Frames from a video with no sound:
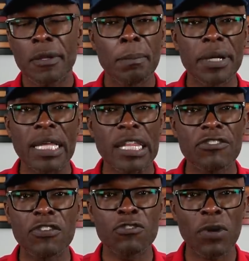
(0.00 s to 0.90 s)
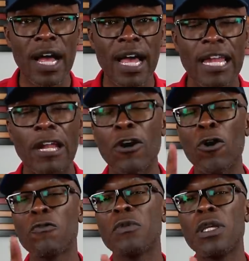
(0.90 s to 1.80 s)
but at least she tried, and
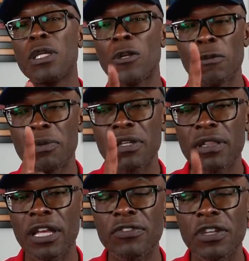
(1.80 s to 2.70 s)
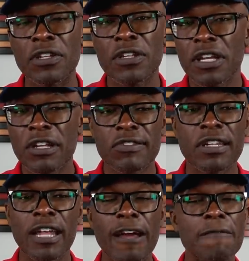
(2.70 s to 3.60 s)
hopefully it'll be a lesson to
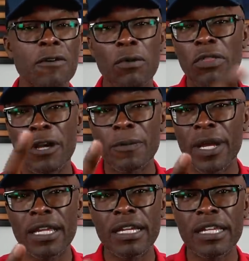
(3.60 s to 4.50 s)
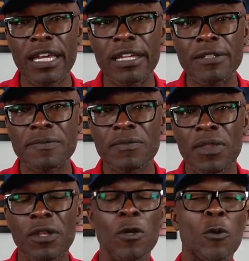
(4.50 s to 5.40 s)
not vote that way again.
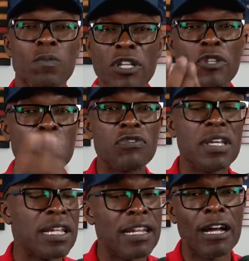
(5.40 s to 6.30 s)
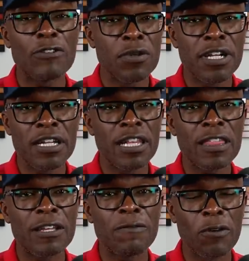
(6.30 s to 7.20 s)
When you see they're not doing
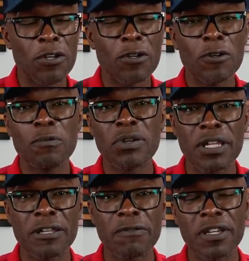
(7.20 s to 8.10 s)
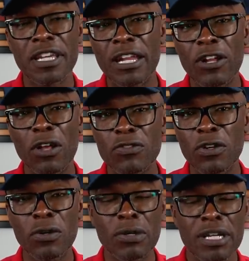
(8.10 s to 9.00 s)
anything for you, believe it. And
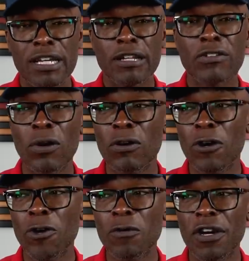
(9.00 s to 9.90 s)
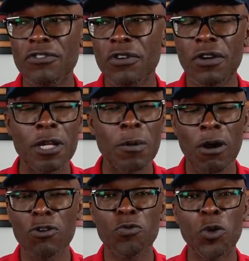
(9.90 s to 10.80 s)
also, don't go to Russia or anywhere
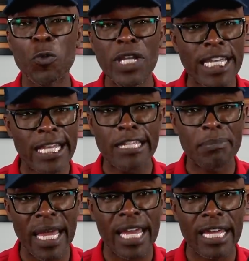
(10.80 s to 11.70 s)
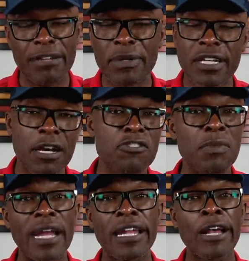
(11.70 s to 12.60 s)
else with weed in your bag, because you
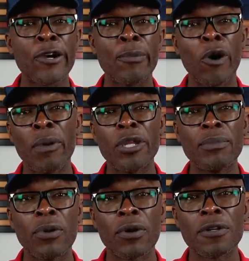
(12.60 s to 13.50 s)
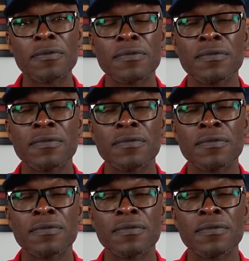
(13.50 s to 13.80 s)
might not come home anymore.